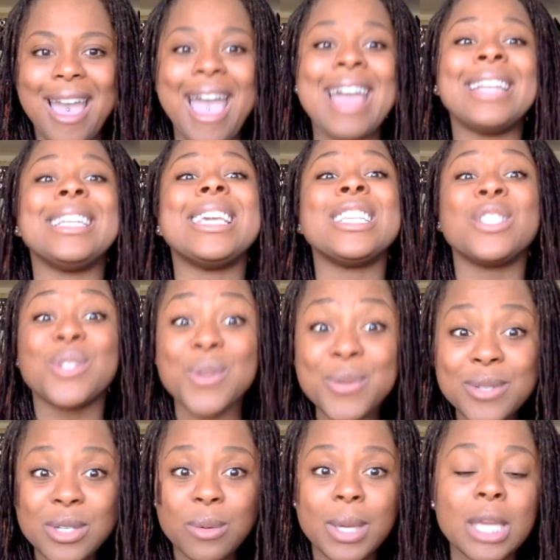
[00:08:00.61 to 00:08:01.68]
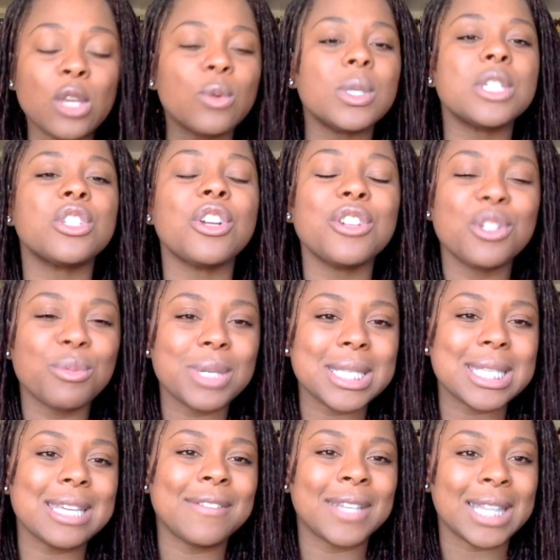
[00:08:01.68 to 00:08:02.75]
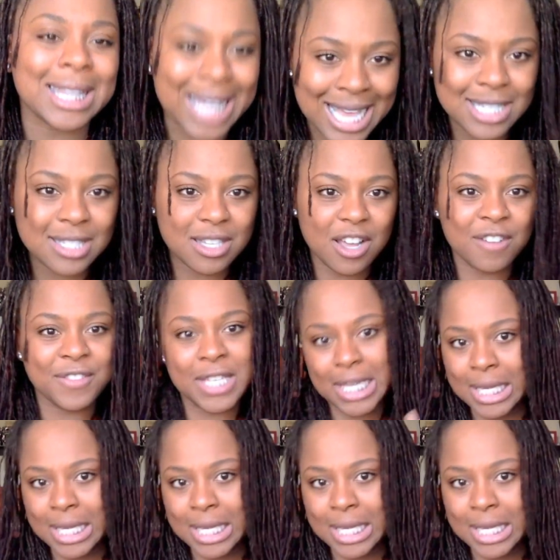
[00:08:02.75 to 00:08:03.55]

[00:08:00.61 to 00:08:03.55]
And in so doing, you will start to receive less of the